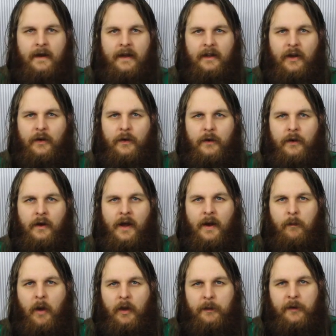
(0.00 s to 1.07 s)
Hello,
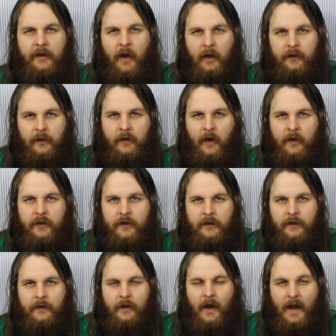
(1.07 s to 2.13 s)
and welcome to Dark
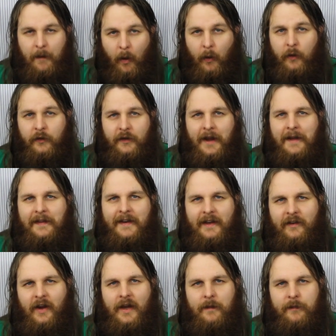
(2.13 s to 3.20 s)
Discussions. I'm Origin Anthony
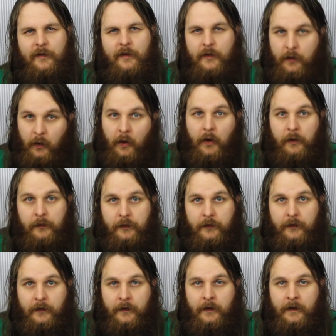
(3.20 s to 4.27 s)
James, your
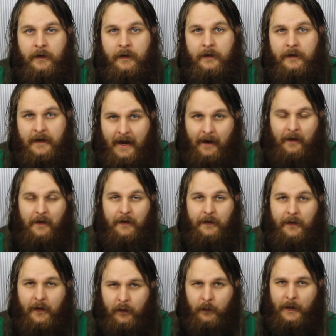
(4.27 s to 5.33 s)
host. Now,
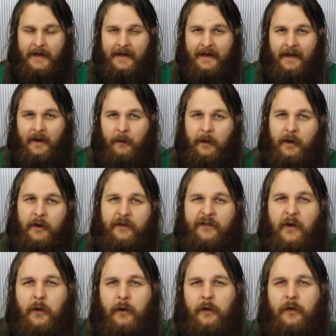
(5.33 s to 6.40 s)
this week, we're going to
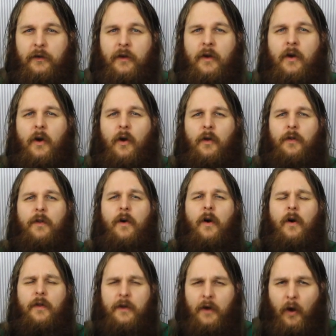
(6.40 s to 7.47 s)
focus on
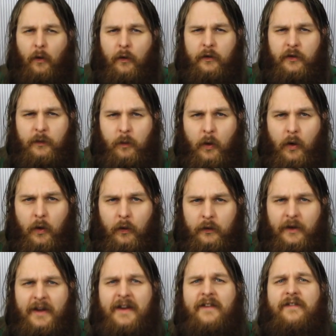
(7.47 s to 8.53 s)
the Origin
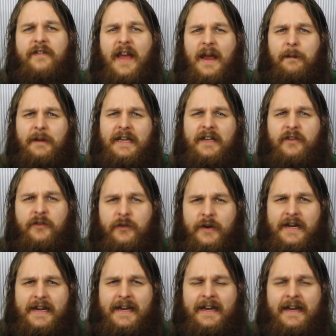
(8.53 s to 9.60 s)
World family
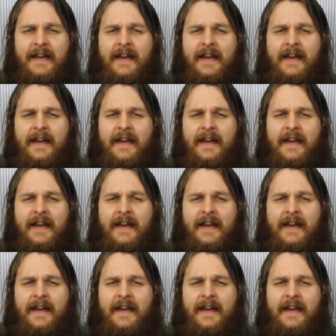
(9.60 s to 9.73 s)
tree.